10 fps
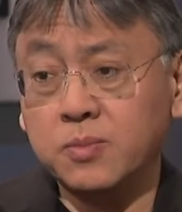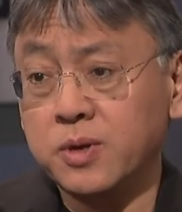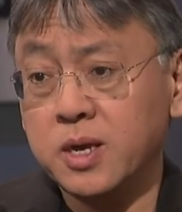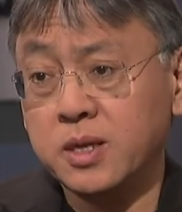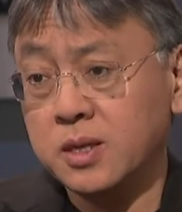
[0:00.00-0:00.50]
And
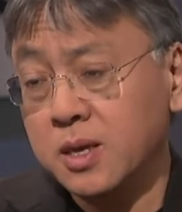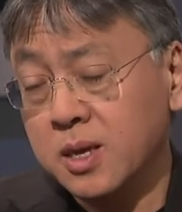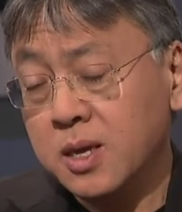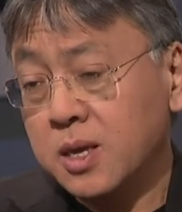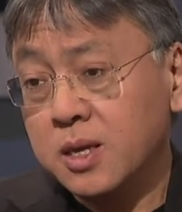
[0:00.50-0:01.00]
we had
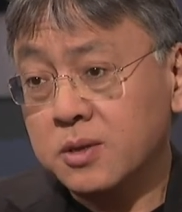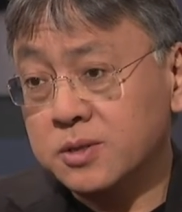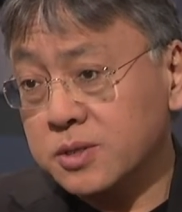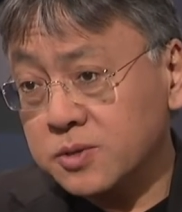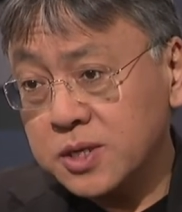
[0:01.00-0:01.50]

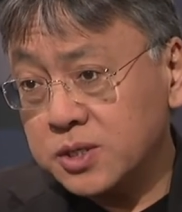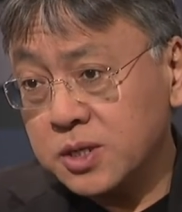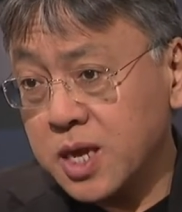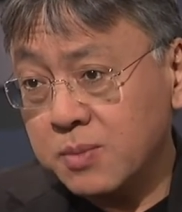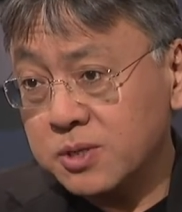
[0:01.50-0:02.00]
concentration
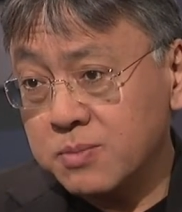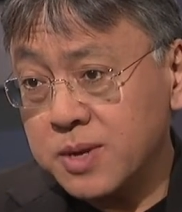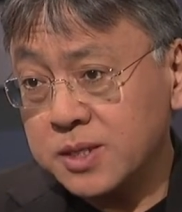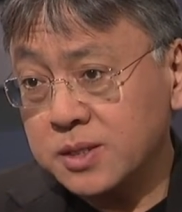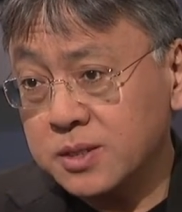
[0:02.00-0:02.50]
camps and
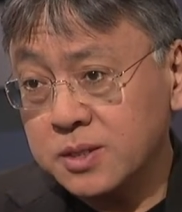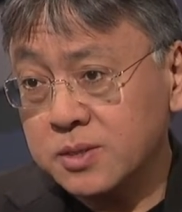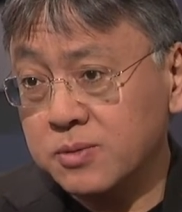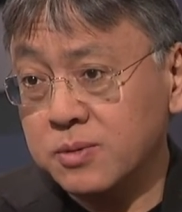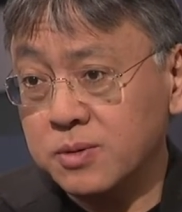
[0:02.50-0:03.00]
massacres